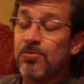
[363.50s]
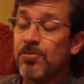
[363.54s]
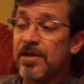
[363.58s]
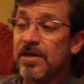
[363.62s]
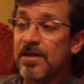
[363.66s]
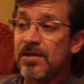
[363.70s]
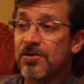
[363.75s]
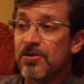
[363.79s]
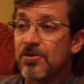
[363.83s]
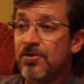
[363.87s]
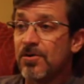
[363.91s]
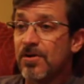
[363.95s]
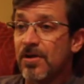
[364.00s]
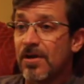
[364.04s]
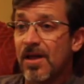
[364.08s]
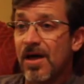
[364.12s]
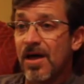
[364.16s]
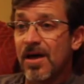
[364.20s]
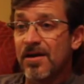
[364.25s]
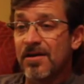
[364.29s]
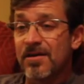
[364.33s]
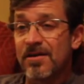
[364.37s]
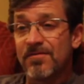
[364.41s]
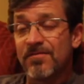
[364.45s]
We could do a
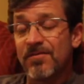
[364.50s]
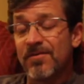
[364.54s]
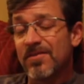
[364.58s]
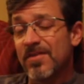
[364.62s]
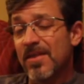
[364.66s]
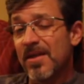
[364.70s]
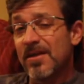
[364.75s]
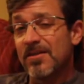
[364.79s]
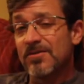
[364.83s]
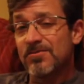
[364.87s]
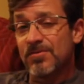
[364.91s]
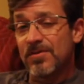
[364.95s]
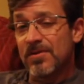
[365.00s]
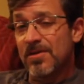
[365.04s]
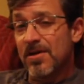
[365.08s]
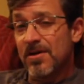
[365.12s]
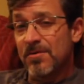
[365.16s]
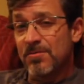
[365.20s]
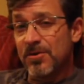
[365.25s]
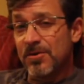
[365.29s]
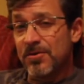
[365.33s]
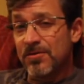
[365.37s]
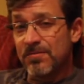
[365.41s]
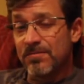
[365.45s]
lot of different things with
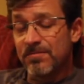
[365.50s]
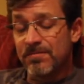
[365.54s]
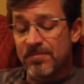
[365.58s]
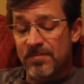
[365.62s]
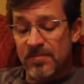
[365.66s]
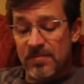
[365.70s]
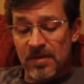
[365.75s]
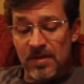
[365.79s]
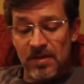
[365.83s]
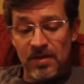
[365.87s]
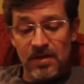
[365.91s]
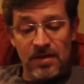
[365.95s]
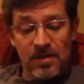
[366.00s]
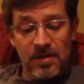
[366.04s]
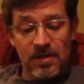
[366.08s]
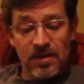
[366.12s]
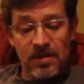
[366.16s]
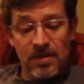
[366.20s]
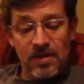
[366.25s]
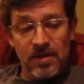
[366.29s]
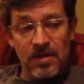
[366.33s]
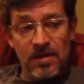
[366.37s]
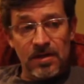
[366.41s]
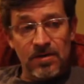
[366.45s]
W.
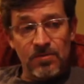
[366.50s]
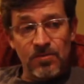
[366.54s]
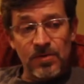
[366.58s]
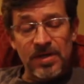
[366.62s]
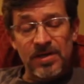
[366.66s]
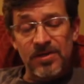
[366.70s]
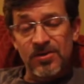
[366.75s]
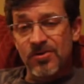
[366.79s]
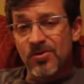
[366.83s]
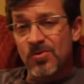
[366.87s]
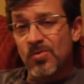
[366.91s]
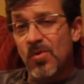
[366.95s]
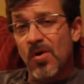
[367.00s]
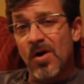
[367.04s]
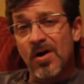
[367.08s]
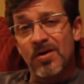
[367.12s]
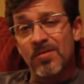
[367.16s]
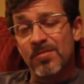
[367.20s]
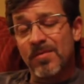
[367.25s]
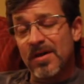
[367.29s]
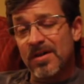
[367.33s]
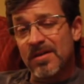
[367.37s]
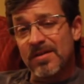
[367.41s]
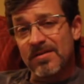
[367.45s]
We could do
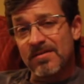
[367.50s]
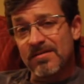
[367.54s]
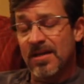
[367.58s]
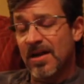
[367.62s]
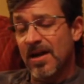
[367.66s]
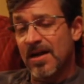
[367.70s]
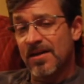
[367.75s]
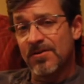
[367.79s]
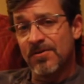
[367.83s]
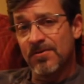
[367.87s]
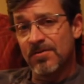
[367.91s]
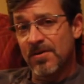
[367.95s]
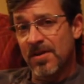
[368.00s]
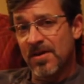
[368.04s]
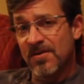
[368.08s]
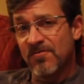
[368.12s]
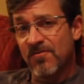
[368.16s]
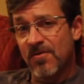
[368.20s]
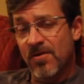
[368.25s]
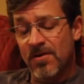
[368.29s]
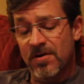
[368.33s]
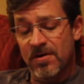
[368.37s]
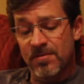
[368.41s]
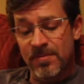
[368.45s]
watermelon, and I do love
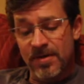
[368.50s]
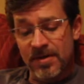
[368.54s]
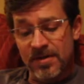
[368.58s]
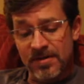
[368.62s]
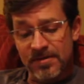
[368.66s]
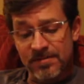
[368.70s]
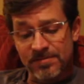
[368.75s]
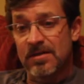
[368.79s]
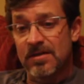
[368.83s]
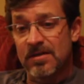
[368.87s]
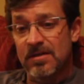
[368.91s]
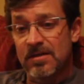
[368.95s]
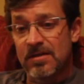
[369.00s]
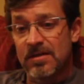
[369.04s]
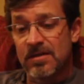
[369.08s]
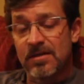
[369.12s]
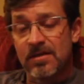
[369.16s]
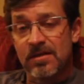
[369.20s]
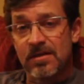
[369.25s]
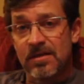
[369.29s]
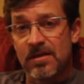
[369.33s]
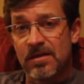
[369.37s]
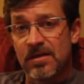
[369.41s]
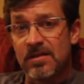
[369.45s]
watermelon.
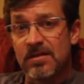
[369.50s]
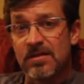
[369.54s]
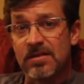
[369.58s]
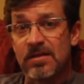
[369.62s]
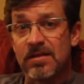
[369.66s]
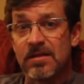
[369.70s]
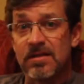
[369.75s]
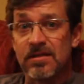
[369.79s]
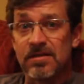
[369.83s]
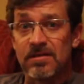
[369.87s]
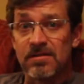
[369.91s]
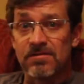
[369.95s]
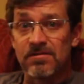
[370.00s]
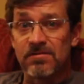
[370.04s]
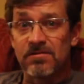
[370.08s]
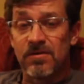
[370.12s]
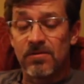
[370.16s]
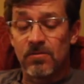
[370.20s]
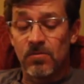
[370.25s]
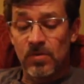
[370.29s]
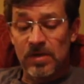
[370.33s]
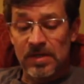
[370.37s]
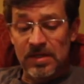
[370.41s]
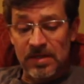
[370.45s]
I love
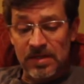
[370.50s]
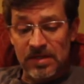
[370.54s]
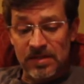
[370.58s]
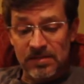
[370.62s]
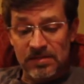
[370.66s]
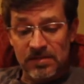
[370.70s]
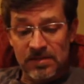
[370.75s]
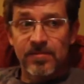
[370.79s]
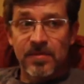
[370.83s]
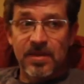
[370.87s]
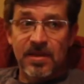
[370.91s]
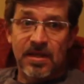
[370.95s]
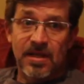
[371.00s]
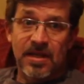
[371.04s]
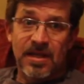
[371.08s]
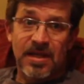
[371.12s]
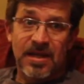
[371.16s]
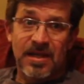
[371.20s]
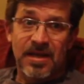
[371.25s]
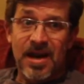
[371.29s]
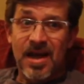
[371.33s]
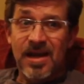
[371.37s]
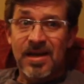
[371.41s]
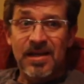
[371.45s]
wings,
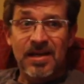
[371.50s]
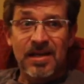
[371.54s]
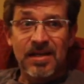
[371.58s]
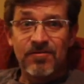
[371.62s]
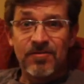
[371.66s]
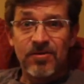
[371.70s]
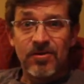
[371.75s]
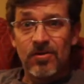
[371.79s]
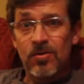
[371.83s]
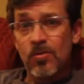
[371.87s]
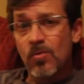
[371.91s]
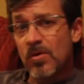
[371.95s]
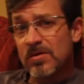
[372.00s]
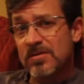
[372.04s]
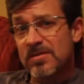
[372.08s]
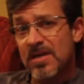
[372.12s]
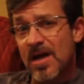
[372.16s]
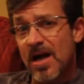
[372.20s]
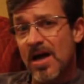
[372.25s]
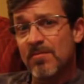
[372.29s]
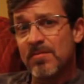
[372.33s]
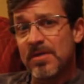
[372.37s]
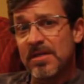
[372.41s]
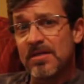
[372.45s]
and I could even do
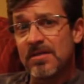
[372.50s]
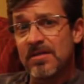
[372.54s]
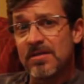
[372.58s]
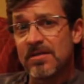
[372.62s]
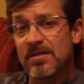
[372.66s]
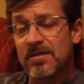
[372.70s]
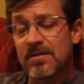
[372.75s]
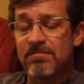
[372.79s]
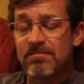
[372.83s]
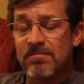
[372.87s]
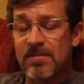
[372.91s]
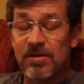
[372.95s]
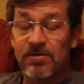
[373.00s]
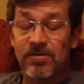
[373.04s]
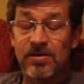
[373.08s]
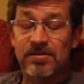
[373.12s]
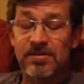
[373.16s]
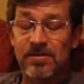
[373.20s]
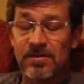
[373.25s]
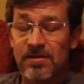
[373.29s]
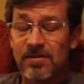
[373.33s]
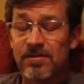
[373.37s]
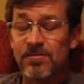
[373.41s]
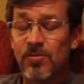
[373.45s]
wasabi. There is
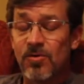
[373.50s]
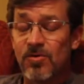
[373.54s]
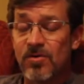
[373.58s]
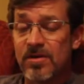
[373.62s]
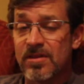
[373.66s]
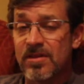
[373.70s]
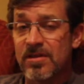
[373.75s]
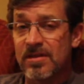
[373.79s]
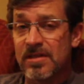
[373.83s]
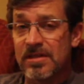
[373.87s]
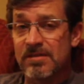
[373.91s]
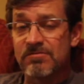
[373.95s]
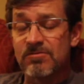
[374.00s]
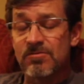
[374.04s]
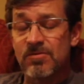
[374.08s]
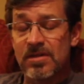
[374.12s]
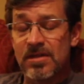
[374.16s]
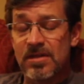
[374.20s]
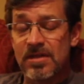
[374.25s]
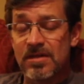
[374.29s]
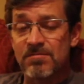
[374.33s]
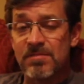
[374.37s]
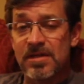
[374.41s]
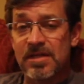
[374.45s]
a little boy that lives
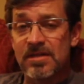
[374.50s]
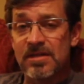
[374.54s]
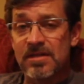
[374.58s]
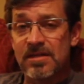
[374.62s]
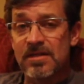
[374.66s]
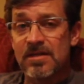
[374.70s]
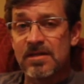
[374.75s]
within me,